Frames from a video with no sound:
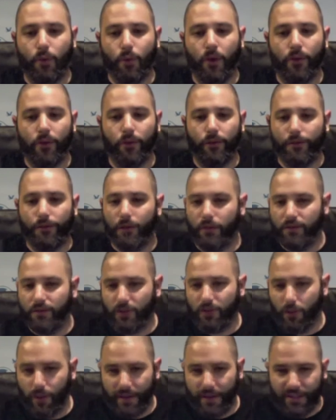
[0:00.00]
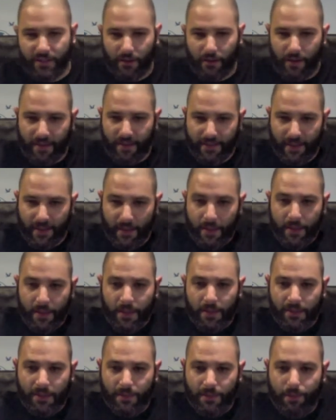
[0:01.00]
other reviews already starting to
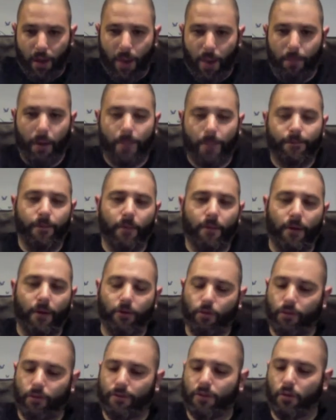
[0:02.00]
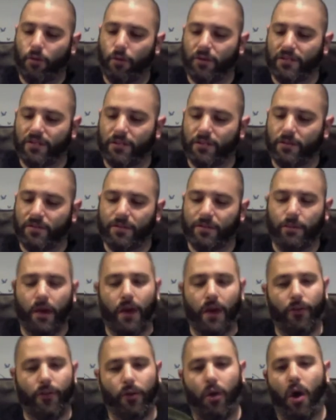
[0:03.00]
pop up from other reviewers, and there's some
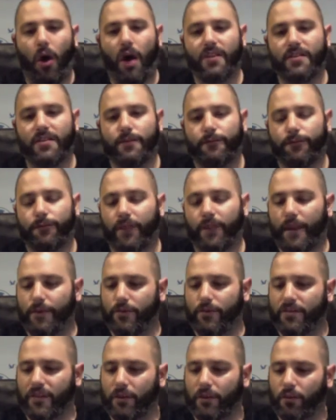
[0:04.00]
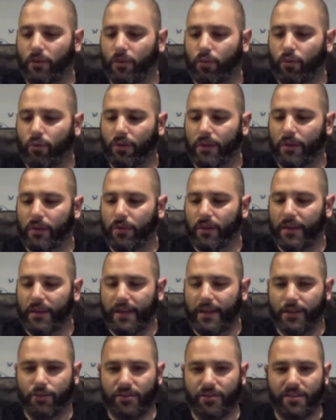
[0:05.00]
other awesome flavors that look really, really
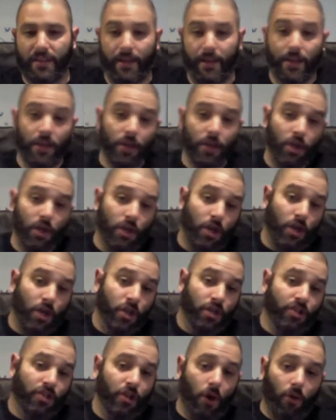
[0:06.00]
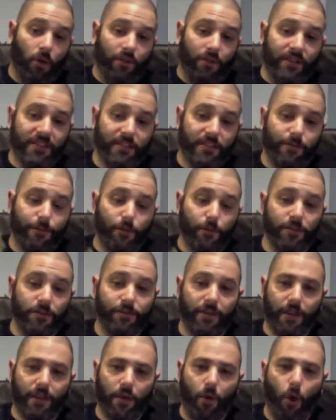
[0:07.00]
interesting. So this is the first
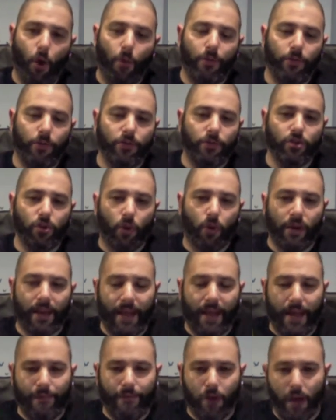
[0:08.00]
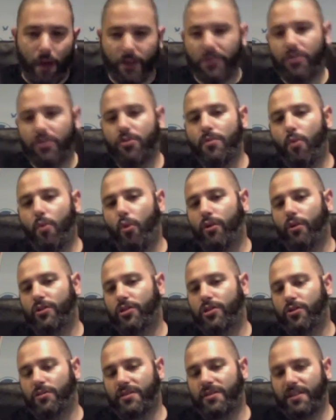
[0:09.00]
video. Hope you enjoyed it. I've got 2 more
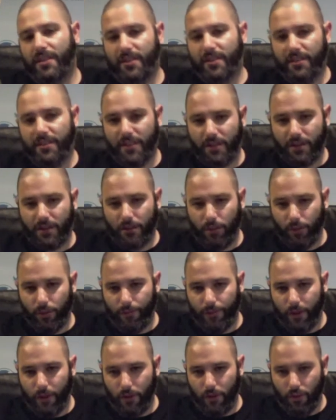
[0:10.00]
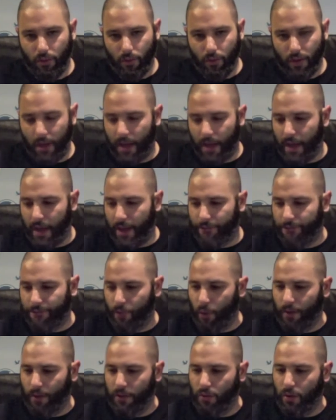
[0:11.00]
juices to review
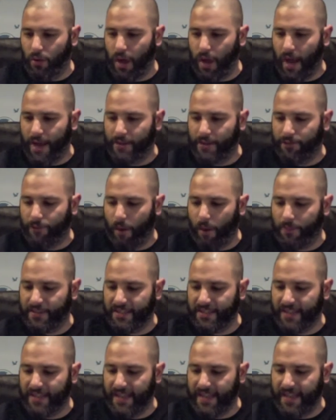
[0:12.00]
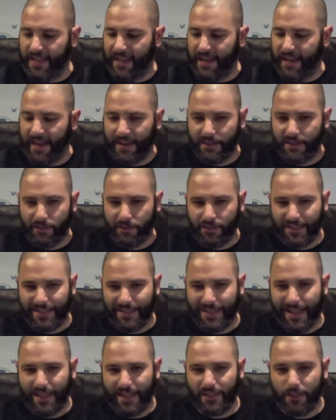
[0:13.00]
for you guys from Stinky Canuck, so
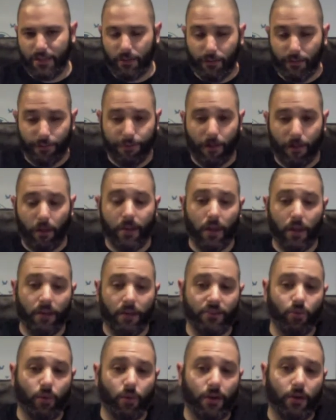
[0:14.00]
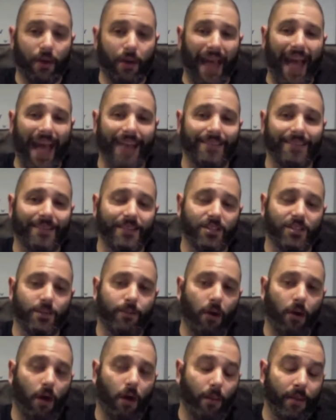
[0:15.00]
stay tuned. Follow me on Twitter at
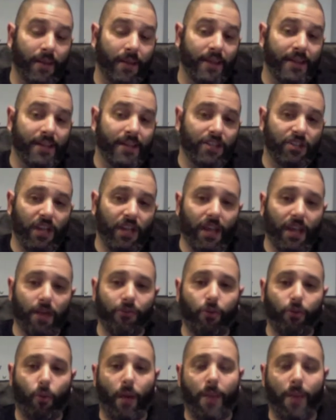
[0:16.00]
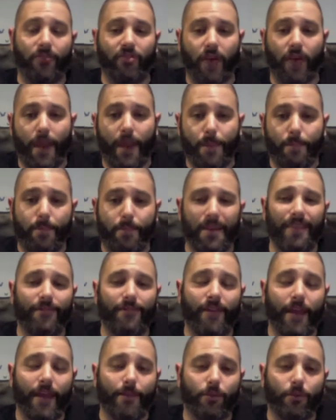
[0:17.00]
Digibomb. Check out the website,
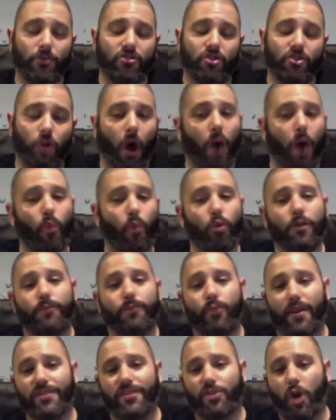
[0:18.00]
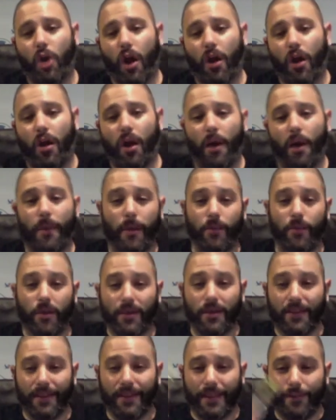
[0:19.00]
bigvapers.wordpress.com. I'm
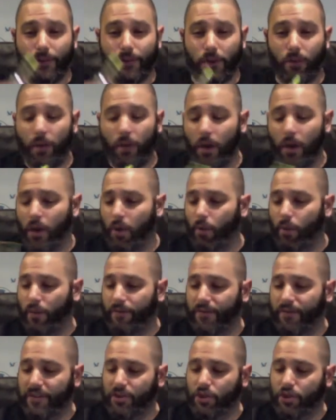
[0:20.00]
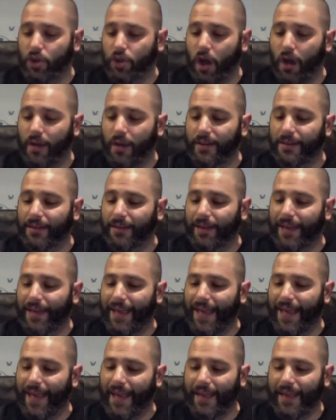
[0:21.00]
going to leave you with this Choconilla
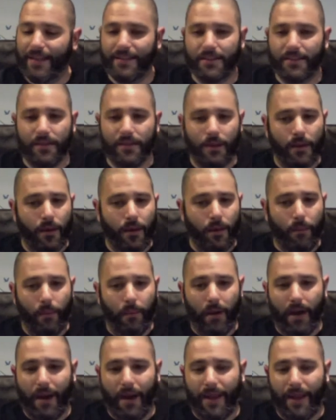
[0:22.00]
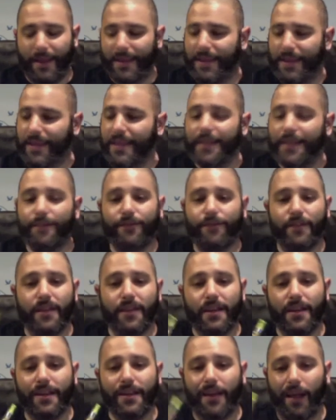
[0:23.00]
Haze, my
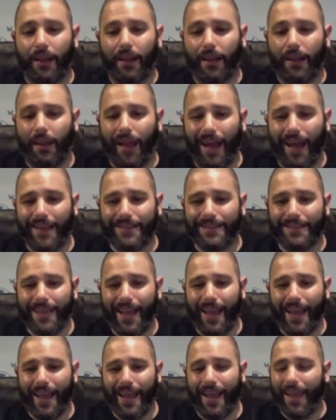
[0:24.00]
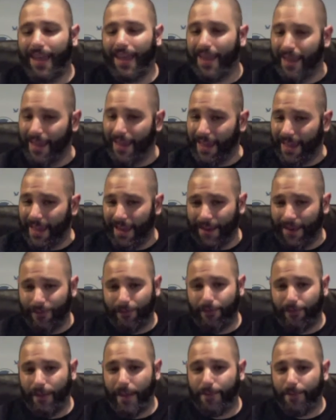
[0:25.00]
evening latte in
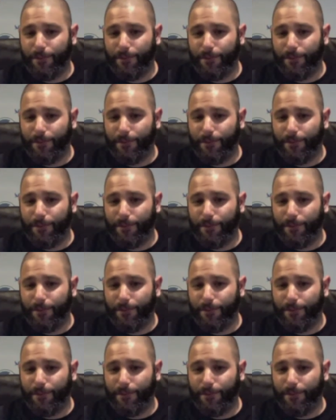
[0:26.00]
vape